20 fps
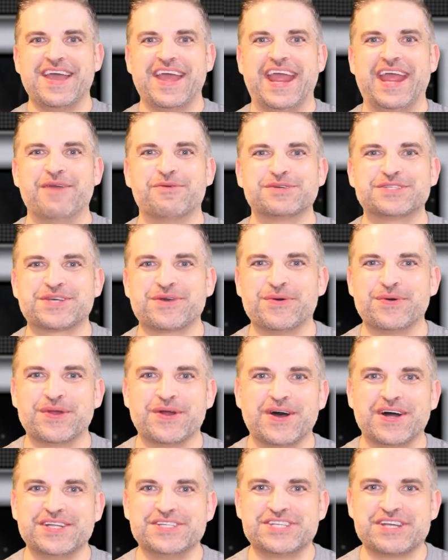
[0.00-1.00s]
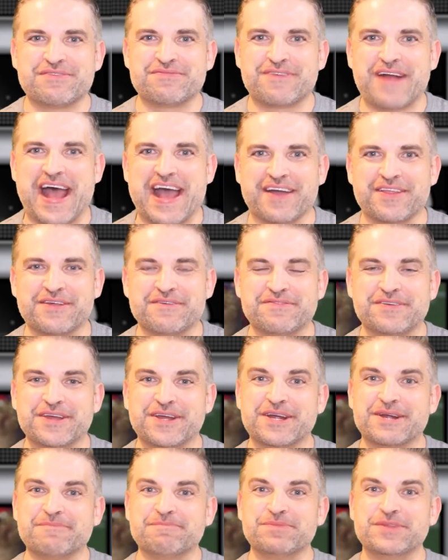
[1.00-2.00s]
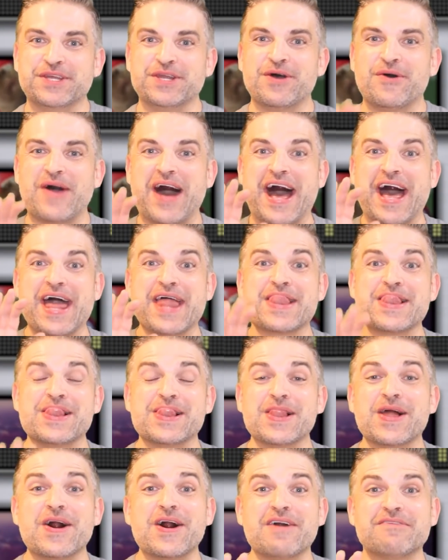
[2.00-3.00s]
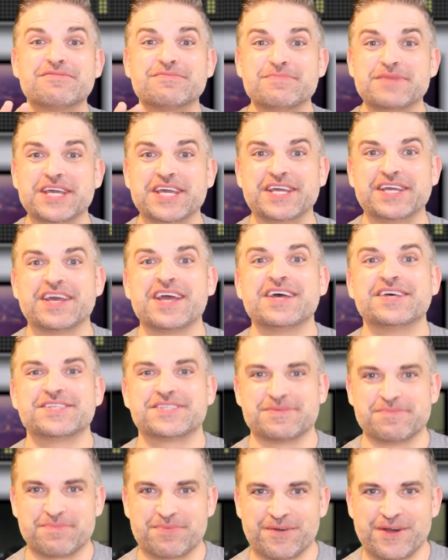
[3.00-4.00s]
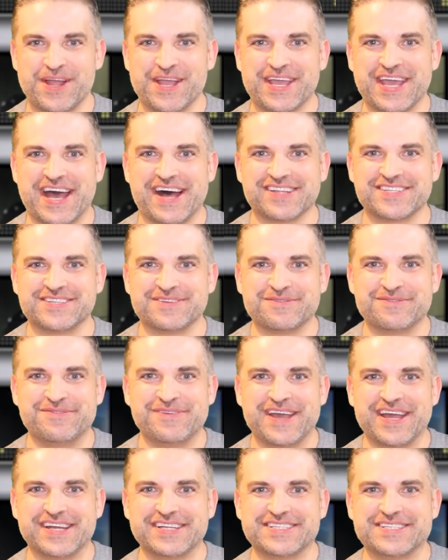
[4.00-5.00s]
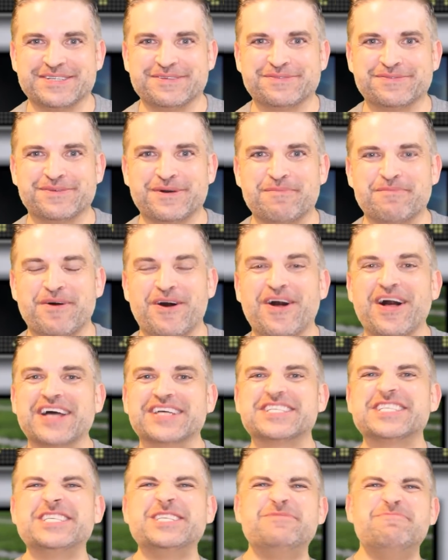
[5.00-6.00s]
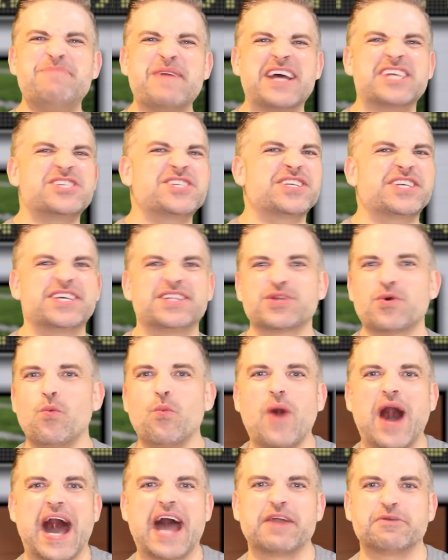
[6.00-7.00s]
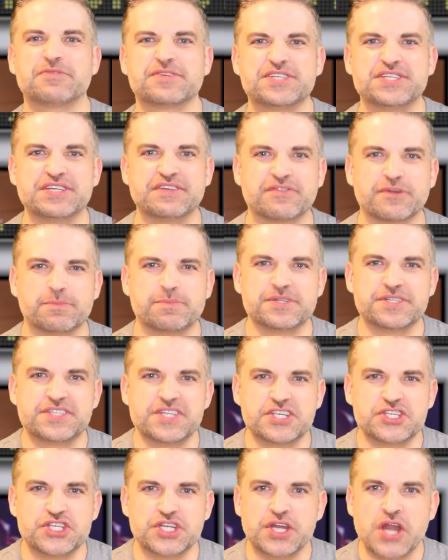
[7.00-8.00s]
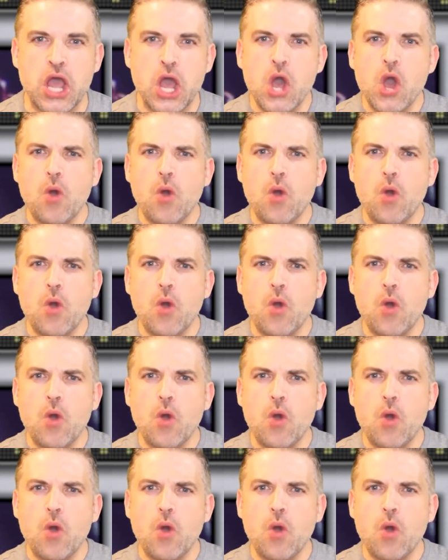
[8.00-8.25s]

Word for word: Hey, what's going on? Jeff Ratcliffe here. You know, I love me some breakouts in fantasy football, especially at the wide receiver position.